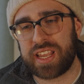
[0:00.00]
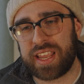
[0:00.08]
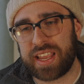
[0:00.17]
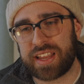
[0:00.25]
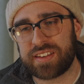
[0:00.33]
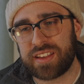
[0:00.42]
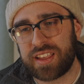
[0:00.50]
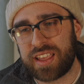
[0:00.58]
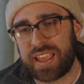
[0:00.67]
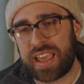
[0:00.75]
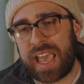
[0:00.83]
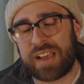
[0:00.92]
And
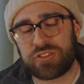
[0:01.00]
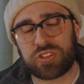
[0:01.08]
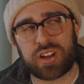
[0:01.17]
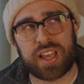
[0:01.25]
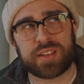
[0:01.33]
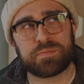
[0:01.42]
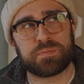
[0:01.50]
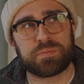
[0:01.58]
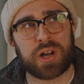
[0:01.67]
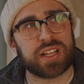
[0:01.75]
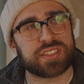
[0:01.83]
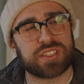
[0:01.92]
after I
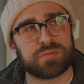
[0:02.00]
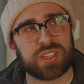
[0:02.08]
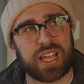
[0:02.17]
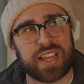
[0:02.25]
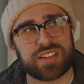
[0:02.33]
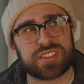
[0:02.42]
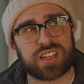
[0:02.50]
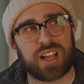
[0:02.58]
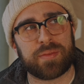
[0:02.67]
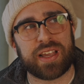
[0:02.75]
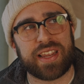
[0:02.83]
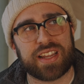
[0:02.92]
bought some lights,
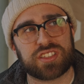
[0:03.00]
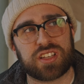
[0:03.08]
got my hands